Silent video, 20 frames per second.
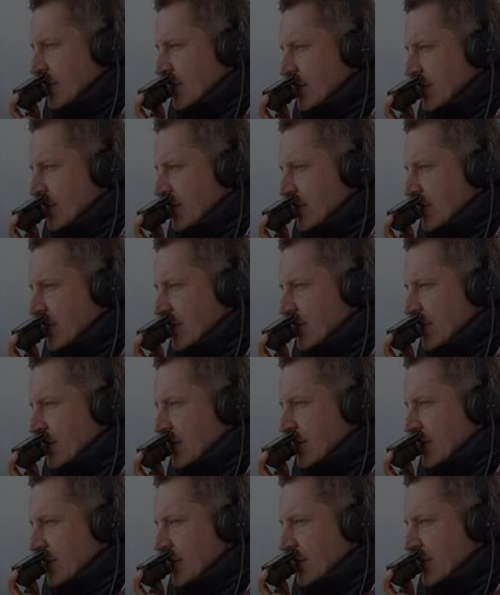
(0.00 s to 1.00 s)

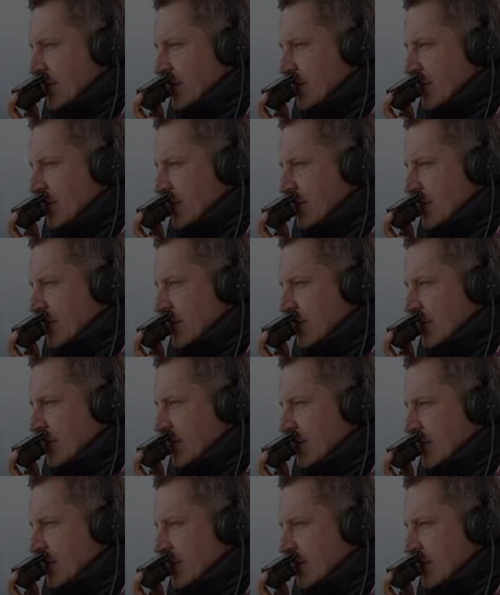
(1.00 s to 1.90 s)
Nothing is said.